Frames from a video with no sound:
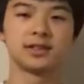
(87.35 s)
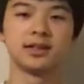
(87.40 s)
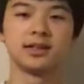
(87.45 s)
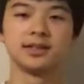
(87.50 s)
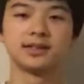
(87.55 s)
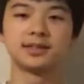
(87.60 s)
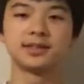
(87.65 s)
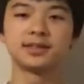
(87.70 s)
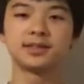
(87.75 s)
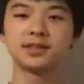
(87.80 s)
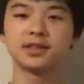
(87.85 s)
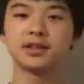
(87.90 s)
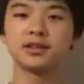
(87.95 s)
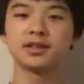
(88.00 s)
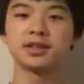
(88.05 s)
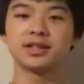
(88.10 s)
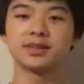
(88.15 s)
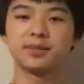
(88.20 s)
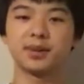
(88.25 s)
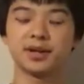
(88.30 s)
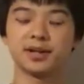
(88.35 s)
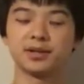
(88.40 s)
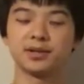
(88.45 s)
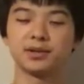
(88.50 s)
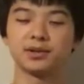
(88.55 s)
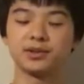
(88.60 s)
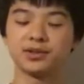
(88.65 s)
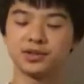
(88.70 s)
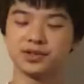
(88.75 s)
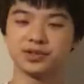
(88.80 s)
Since there are less
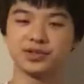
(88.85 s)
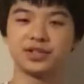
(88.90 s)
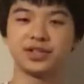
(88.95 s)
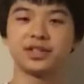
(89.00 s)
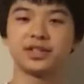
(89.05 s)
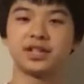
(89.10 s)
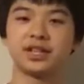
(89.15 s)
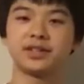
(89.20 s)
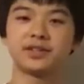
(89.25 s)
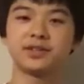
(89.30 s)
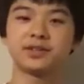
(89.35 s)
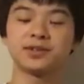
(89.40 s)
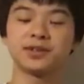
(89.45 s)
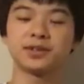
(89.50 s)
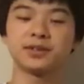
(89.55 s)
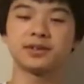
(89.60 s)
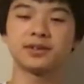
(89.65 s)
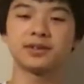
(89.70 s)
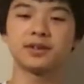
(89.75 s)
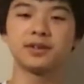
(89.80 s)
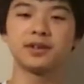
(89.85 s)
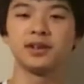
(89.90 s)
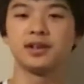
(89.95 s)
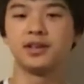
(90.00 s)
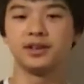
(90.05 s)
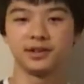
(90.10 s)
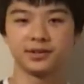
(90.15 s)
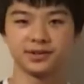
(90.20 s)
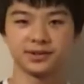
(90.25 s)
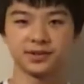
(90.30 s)
penholders and shakehanders out there,
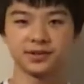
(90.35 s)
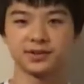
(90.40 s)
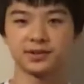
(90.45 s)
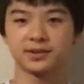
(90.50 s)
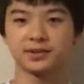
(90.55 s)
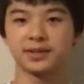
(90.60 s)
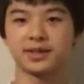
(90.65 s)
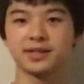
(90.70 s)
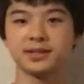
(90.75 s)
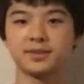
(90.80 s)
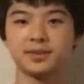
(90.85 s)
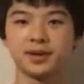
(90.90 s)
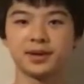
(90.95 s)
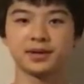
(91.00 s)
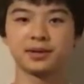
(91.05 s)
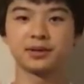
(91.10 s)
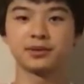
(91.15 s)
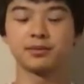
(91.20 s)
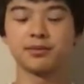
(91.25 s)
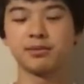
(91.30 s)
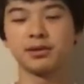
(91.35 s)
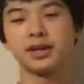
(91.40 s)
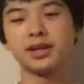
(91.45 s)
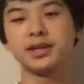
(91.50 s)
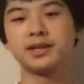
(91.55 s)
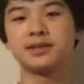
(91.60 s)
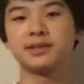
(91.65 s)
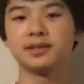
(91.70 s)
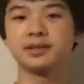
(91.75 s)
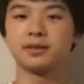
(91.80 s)
there's also less penhold
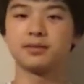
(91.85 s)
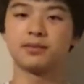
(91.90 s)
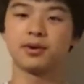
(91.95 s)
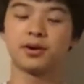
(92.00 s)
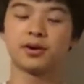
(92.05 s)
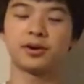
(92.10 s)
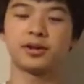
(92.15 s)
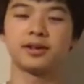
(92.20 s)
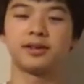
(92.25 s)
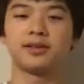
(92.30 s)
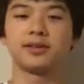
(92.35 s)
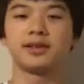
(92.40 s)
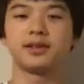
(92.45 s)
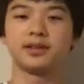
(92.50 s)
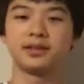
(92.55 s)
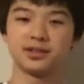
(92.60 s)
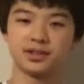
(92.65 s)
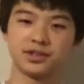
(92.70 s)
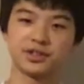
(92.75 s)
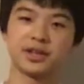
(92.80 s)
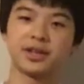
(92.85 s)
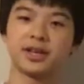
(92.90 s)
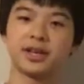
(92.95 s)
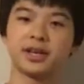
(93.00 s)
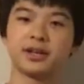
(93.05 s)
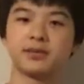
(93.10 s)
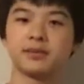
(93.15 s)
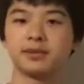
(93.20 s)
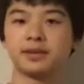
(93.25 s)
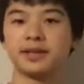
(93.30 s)
blades in the market than
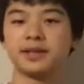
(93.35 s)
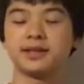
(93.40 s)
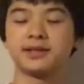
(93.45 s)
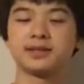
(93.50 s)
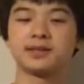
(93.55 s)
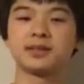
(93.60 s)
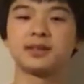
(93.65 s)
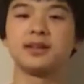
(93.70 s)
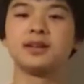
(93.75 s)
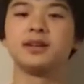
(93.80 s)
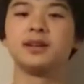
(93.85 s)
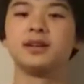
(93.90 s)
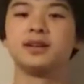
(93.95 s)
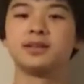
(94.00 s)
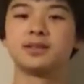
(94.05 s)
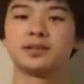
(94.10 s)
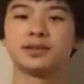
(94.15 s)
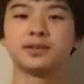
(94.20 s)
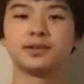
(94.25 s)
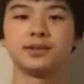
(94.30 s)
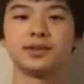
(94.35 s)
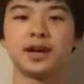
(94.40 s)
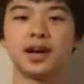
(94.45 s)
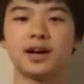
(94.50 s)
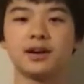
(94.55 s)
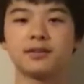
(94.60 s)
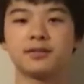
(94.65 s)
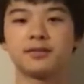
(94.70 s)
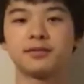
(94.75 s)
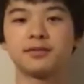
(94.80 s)
shakehand blades. So you have